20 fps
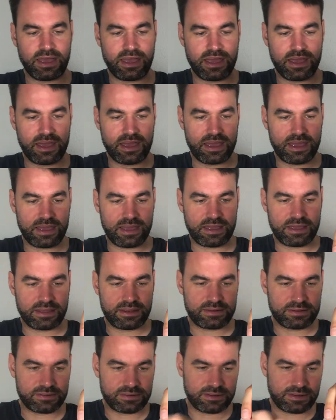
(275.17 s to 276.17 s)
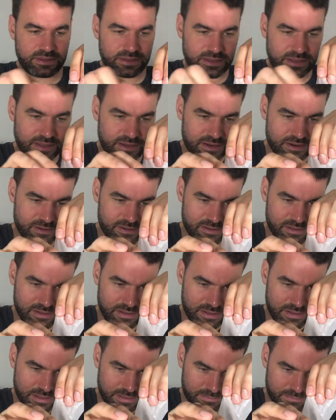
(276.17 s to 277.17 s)
and here
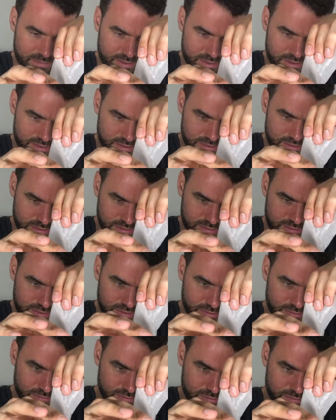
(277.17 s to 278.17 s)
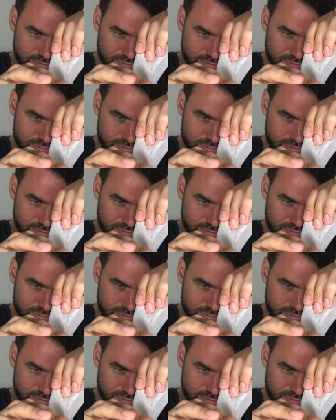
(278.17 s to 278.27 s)
number two.